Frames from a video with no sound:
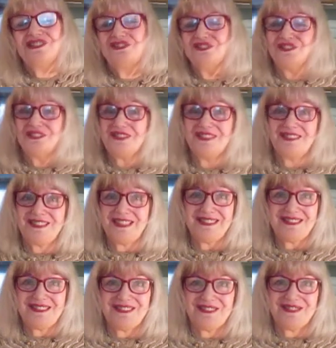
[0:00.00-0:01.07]
very
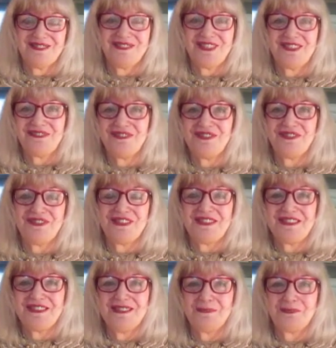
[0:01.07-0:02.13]
sensitive and very
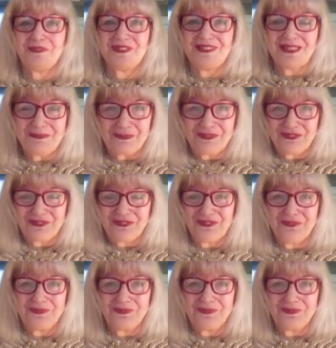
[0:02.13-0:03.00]
perceptive.